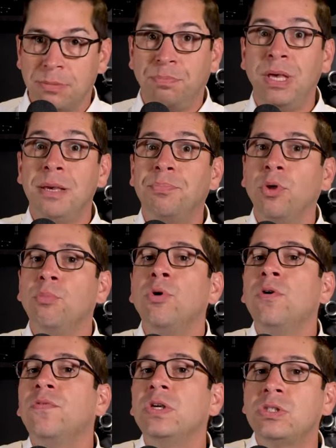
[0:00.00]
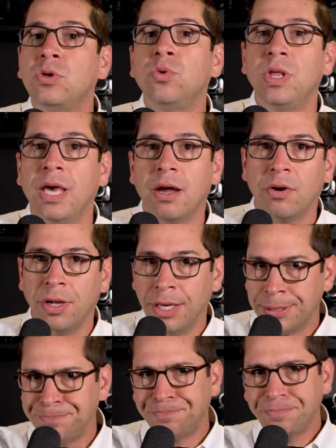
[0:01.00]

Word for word: People moving to the area